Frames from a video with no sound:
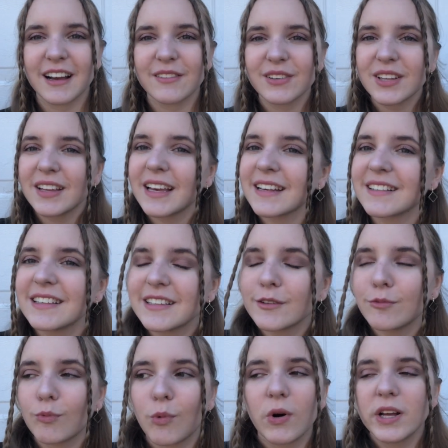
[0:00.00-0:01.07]
I really like
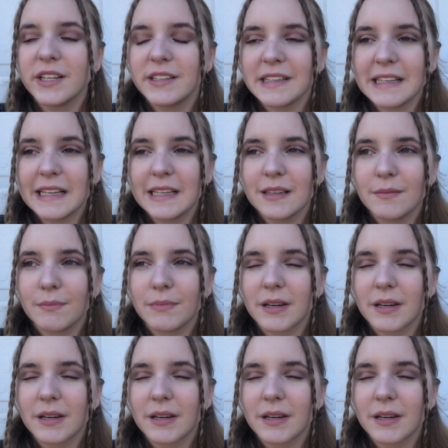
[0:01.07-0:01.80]
season 1 Dean,